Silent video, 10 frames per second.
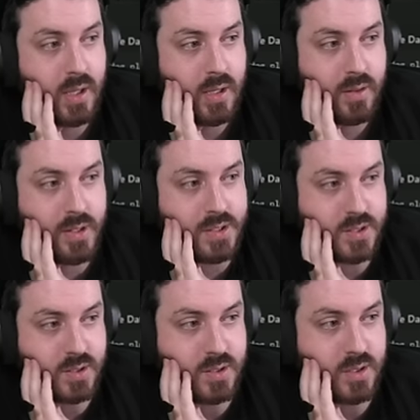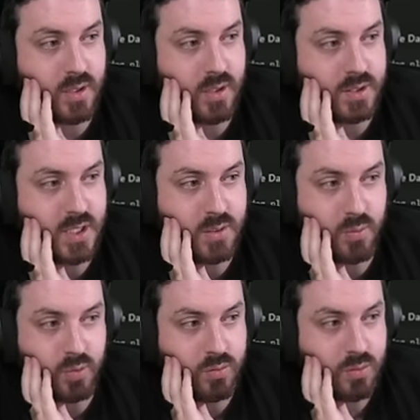this is considered
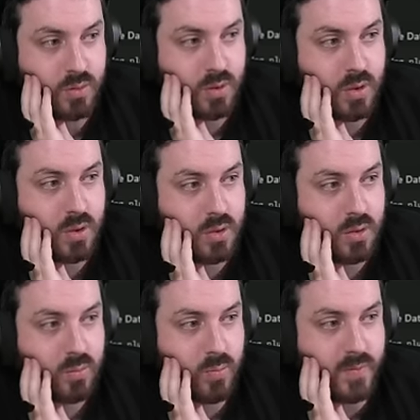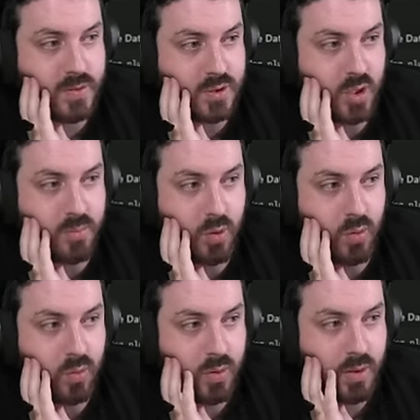acceptable with the soap
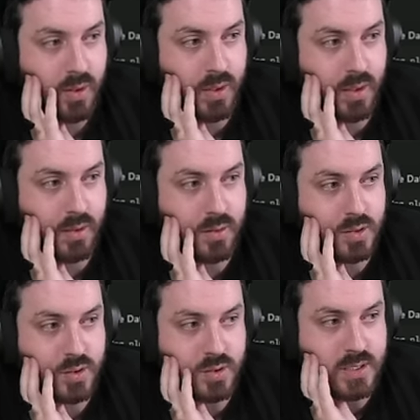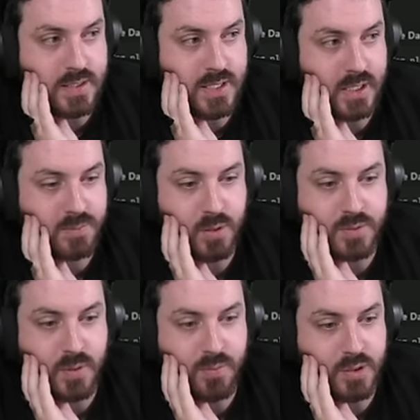ball. Uh, as soon as that text pops
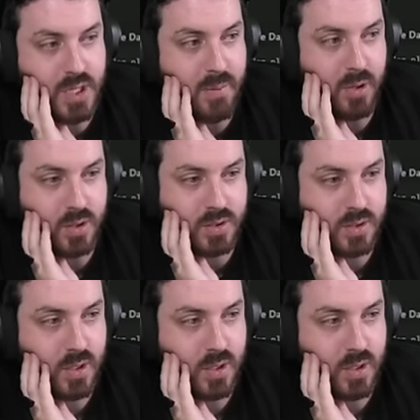up in the chat box,